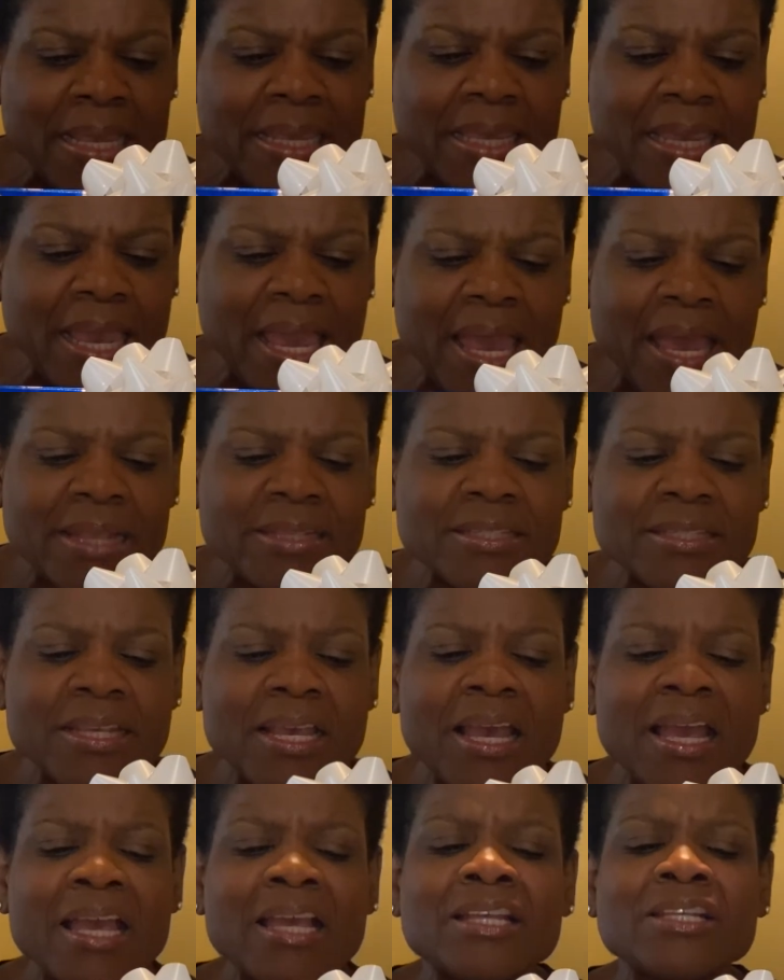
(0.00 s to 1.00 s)
Kids,
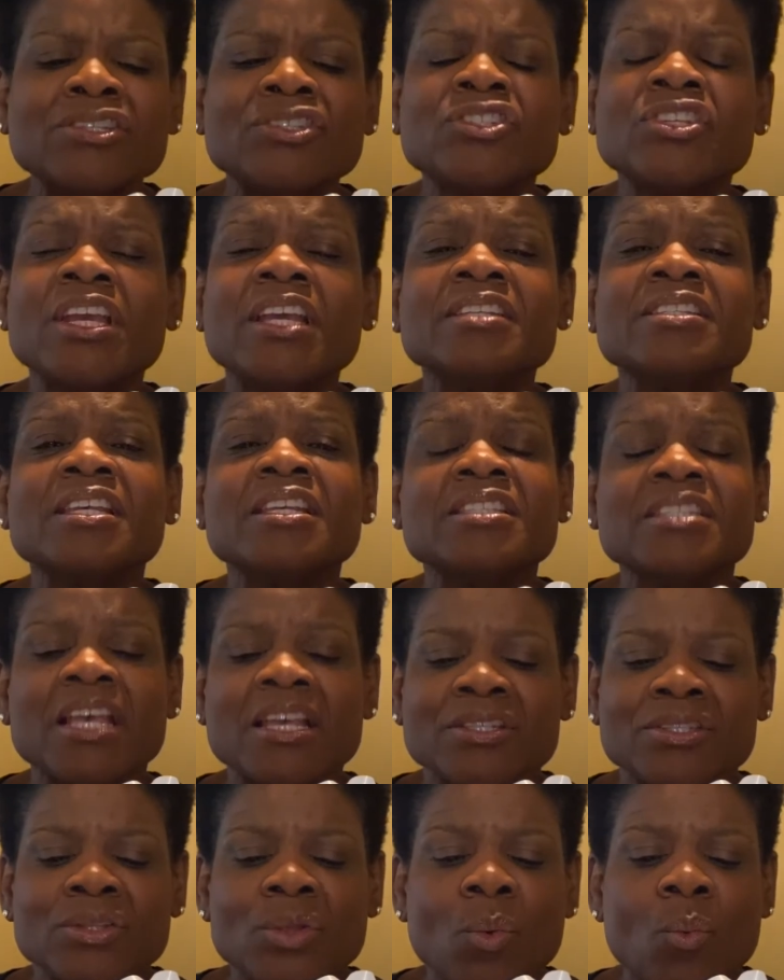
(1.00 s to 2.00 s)
Jesus
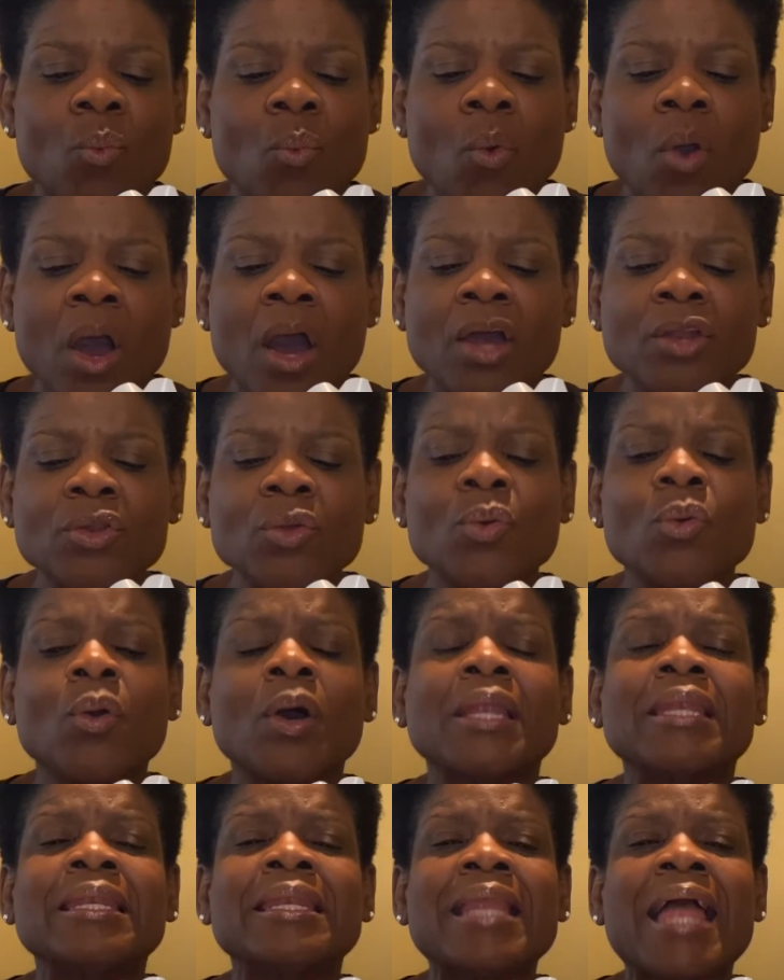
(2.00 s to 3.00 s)
is the one who
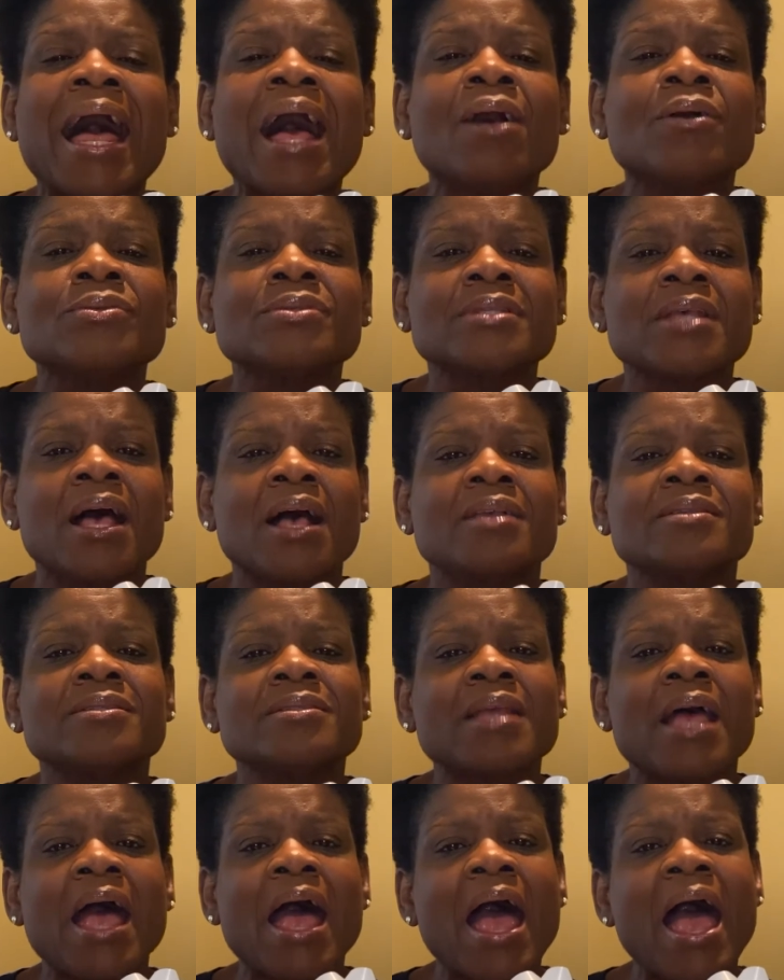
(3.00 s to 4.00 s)
allows us
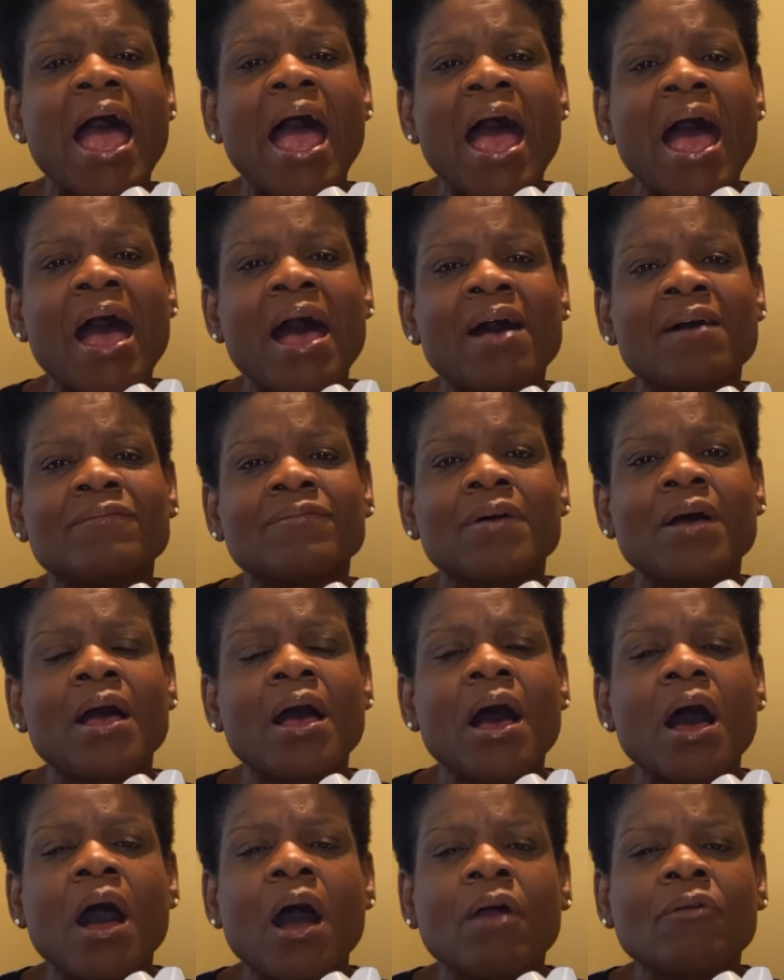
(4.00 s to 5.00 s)
to have
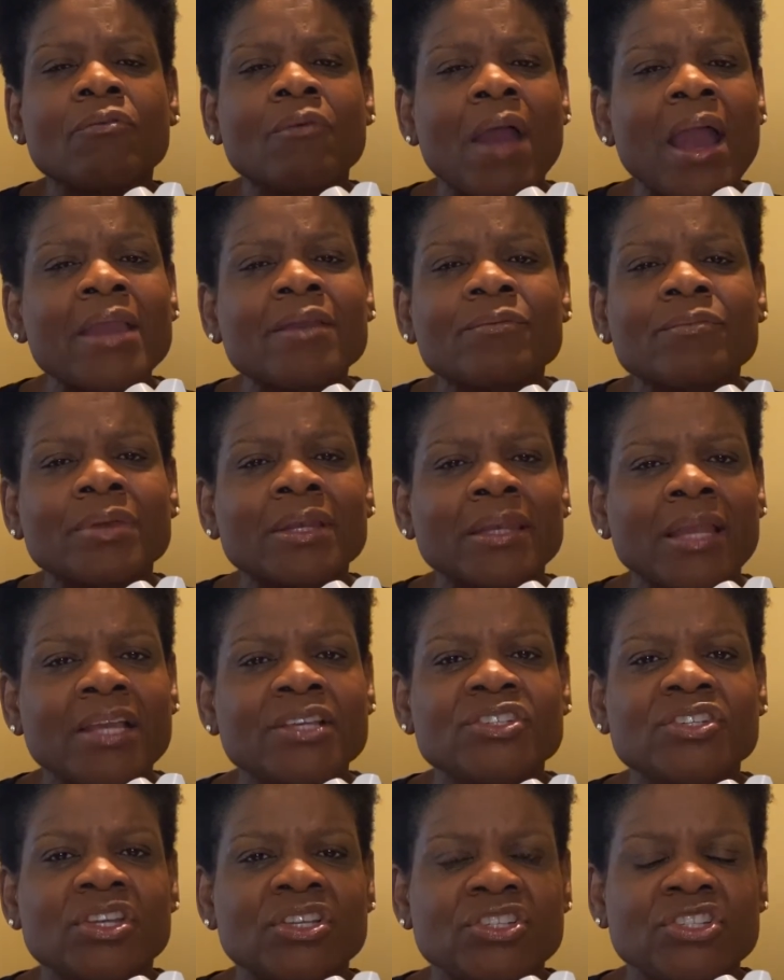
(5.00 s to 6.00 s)
a right
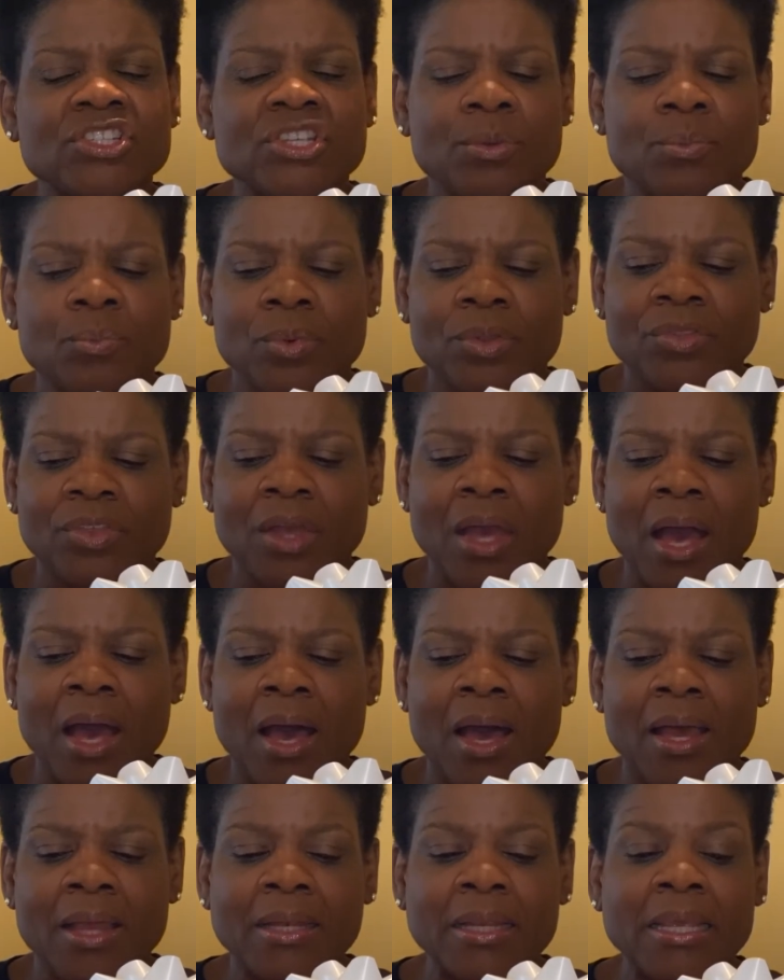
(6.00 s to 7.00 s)
relationship with
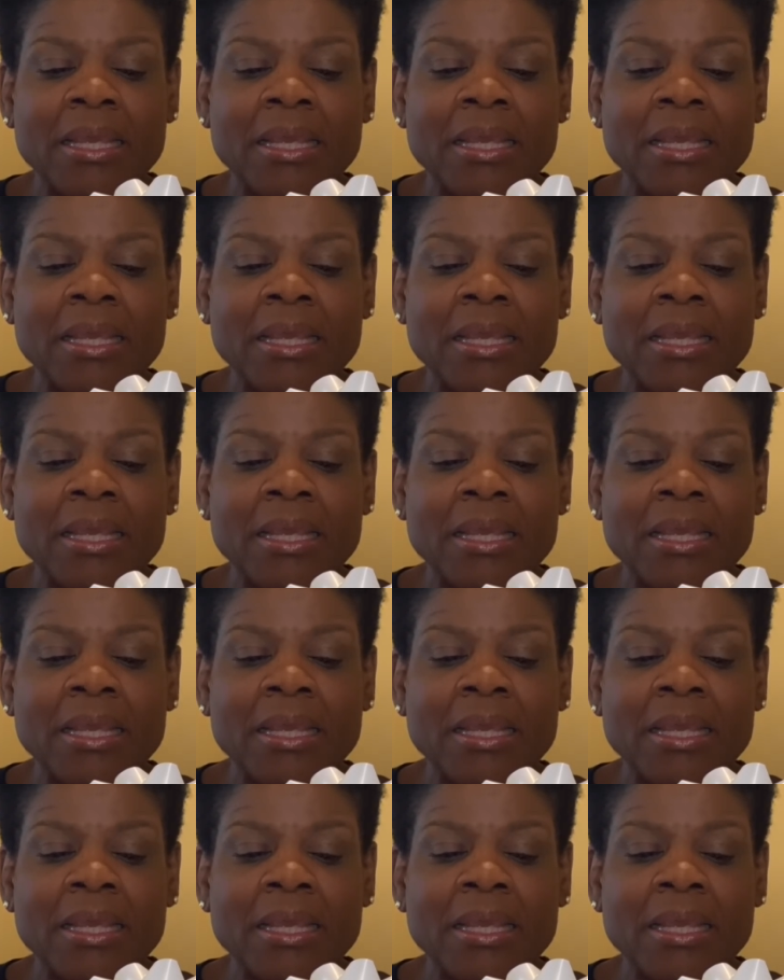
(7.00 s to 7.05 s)
God.